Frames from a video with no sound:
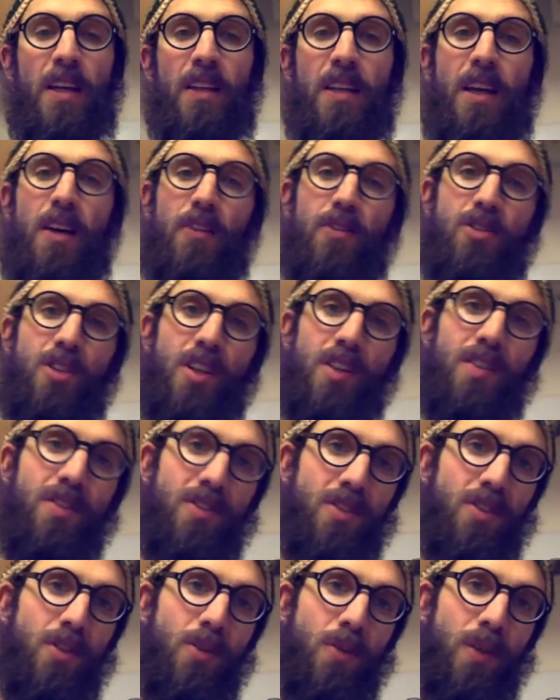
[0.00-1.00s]
Now,
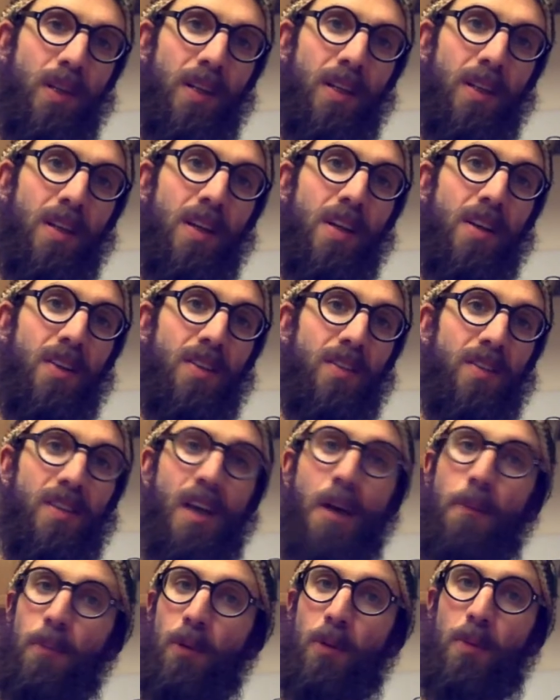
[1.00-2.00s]
just doing
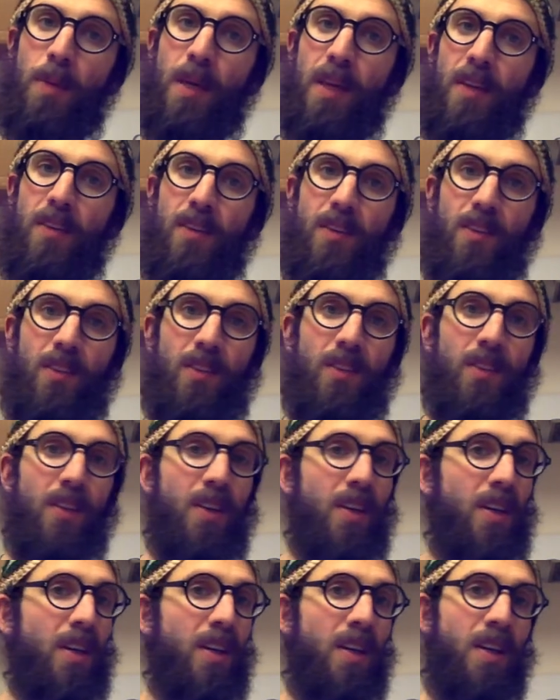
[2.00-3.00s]
supplements
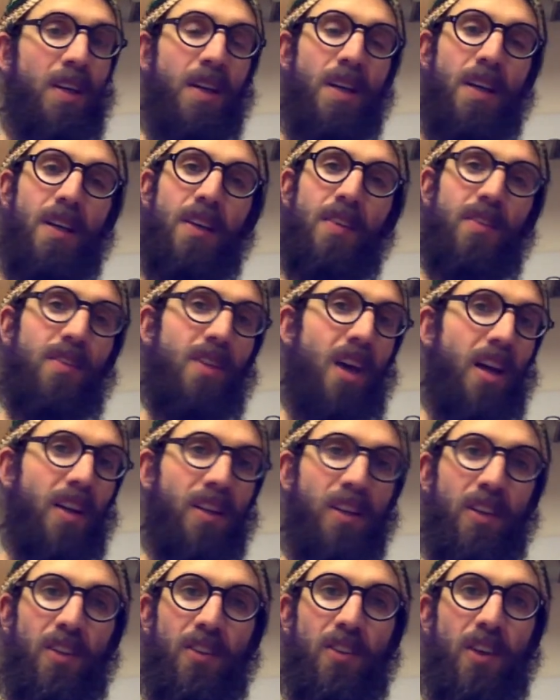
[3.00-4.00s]
is not
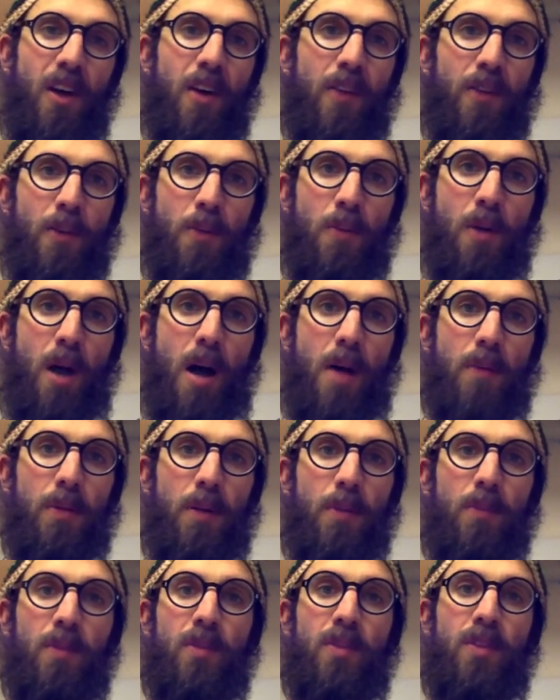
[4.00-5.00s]
going to solve your
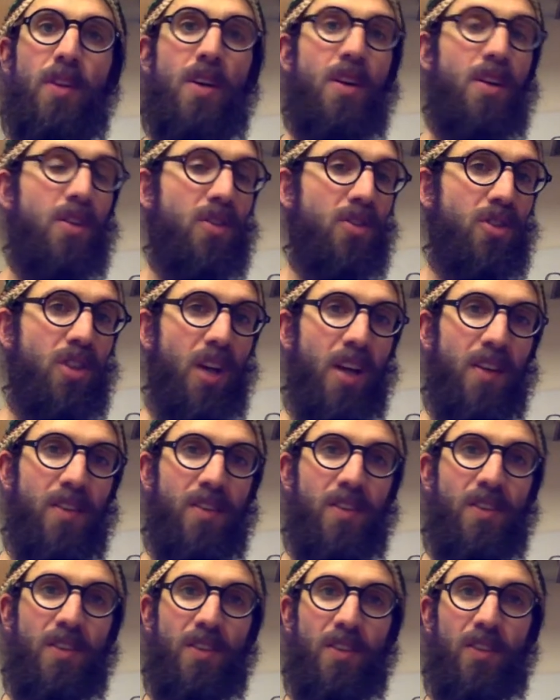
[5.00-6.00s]
problems.
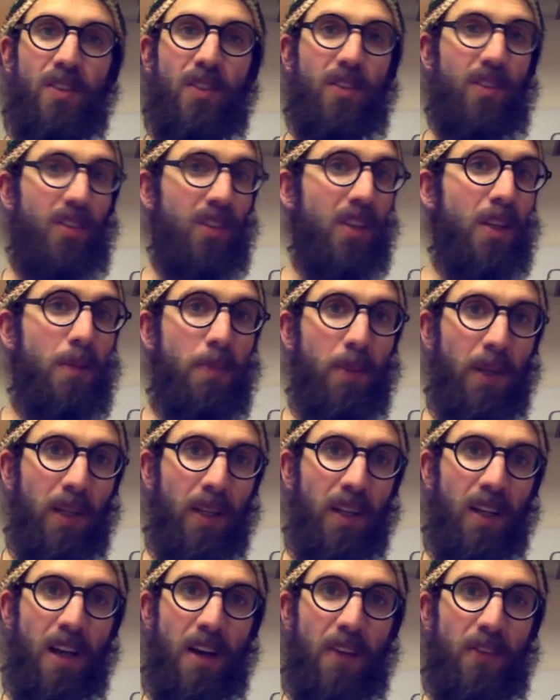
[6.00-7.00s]
Just sleeping
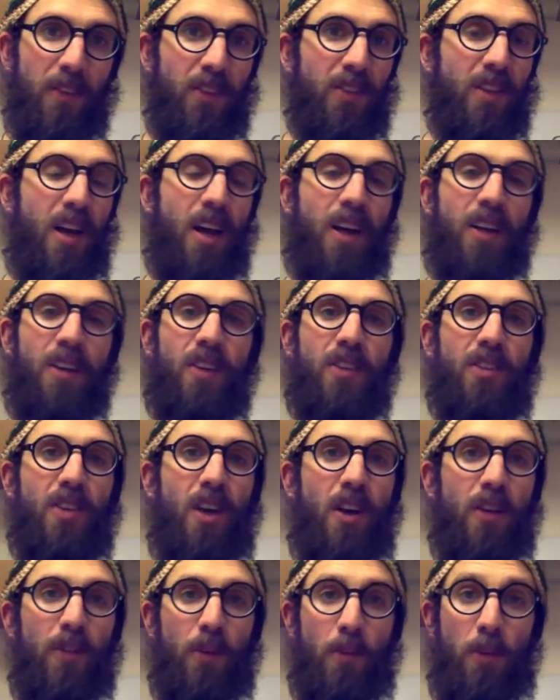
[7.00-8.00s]
enough is not going to
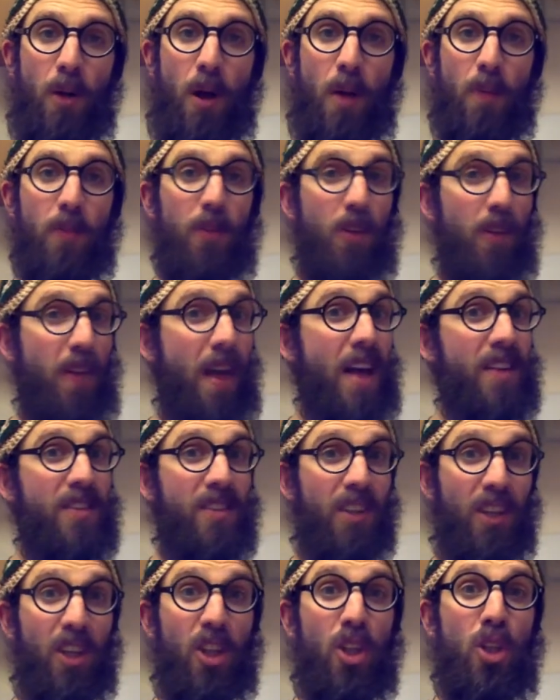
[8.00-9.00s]
solve your problems. So that's
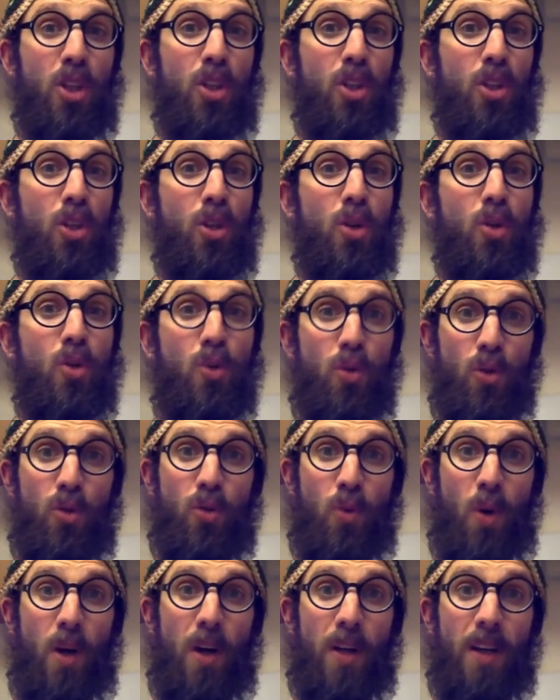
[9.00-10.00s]
a huge
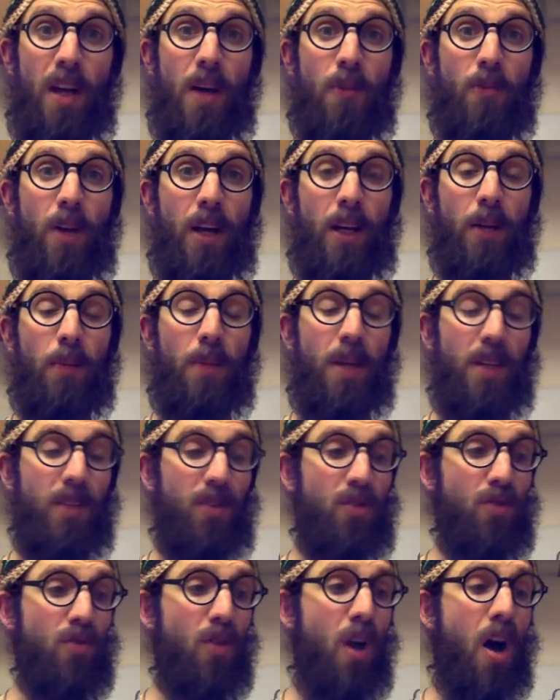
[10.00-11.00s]
one I recommend
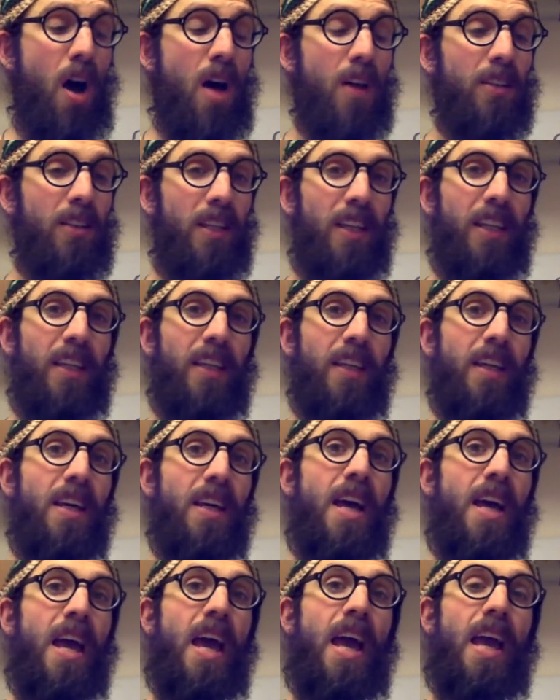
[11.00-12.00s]
strongly.
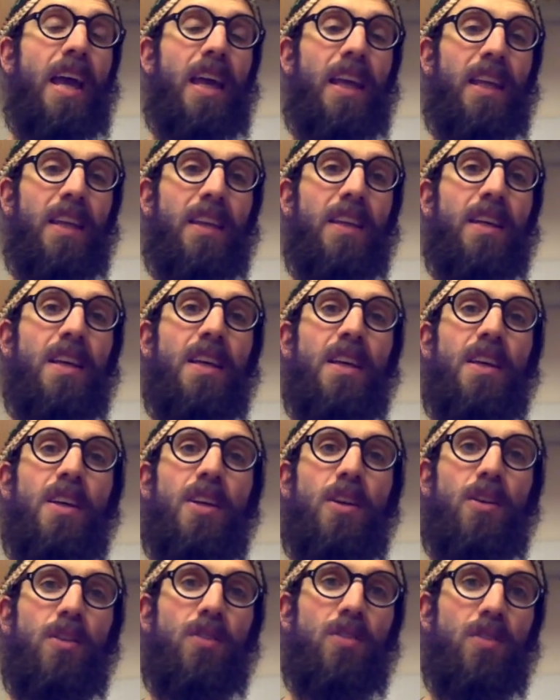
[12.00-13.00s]
And, you
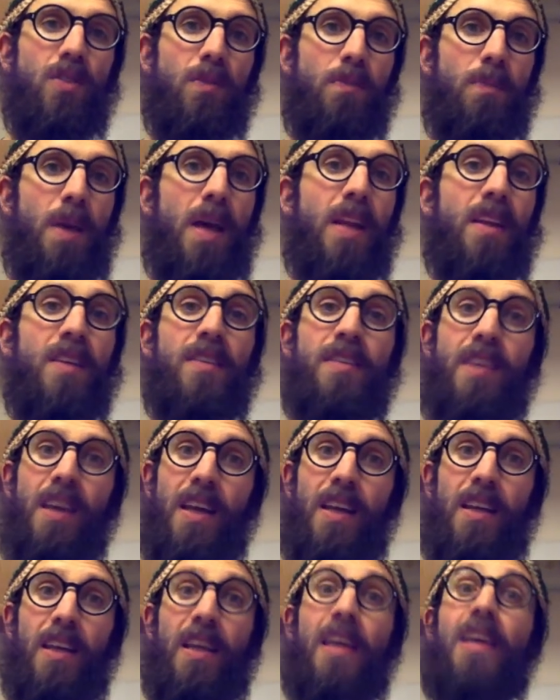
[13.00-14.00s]
know,
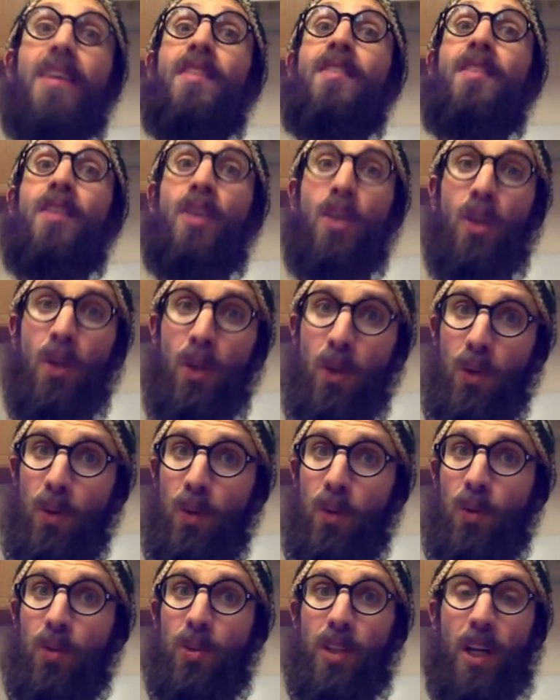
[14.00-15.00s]
meditating is
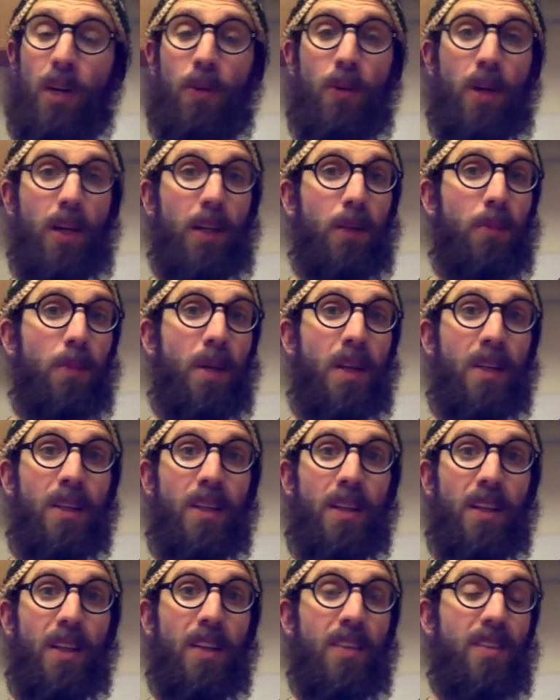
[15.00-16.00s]
huge. I recommend
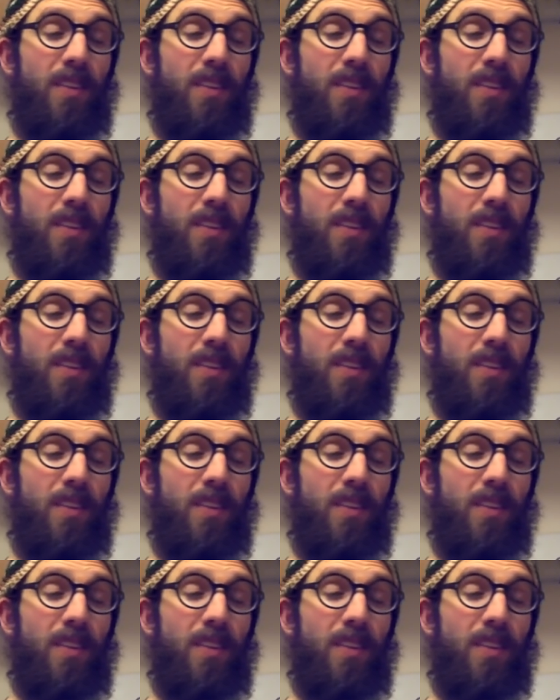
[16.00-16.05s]
it.